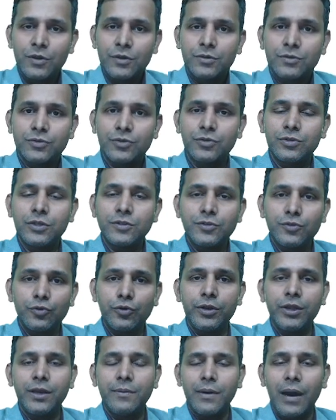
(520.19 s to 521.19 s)
So the
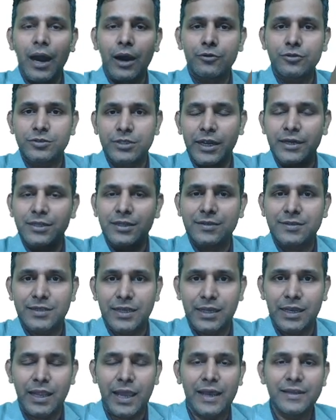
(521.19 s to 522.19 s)
sodium outside the
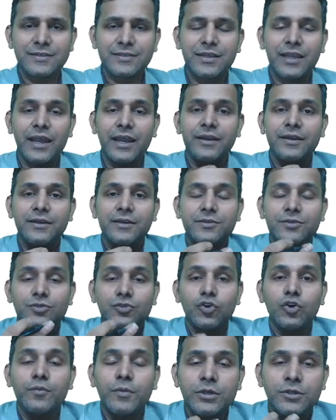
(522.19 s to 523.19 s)
cell has gained
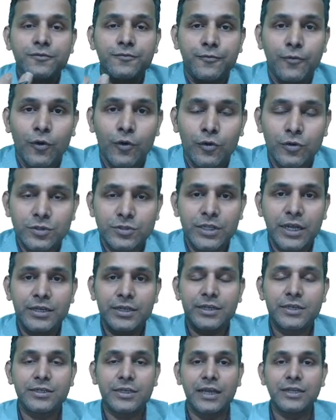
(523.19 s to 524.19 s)
so much force that
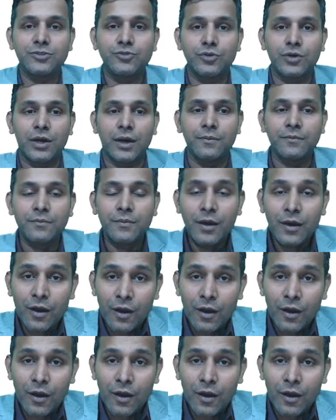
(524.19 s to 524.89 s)
it tries to come